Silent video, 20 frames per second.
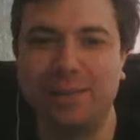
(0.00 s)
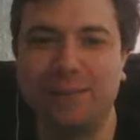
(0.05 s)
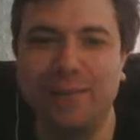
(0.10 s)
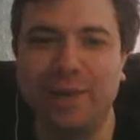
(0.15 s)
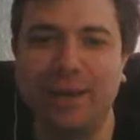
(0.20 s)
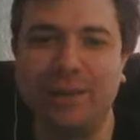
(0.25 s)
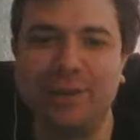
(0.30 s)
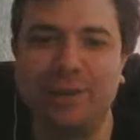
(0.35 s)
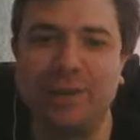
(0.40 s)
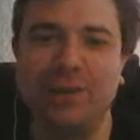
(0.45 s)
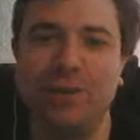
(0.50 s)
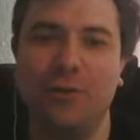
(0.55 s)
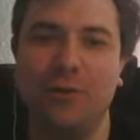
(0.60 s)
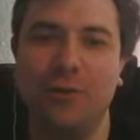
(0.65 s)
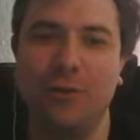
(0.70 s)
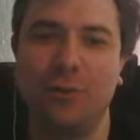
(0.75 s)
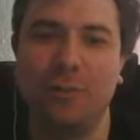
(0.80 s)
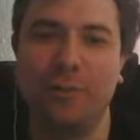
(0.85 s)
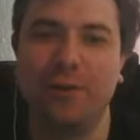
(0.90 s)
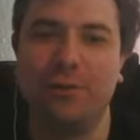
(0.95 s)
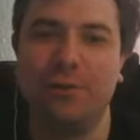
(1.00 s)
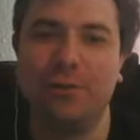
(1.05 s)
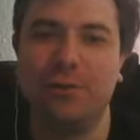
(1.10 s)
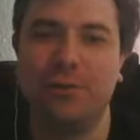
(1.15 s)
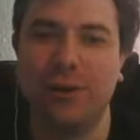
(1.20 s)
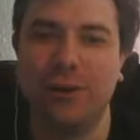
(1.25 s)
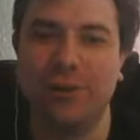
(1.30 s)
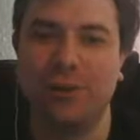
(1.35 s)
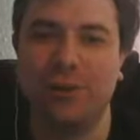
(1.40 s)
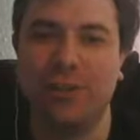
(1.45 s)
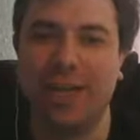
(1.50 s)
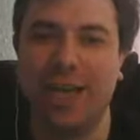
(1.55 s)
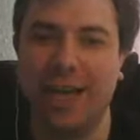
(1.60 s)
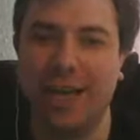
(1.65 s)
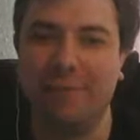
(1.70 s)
invasion that almost crushed the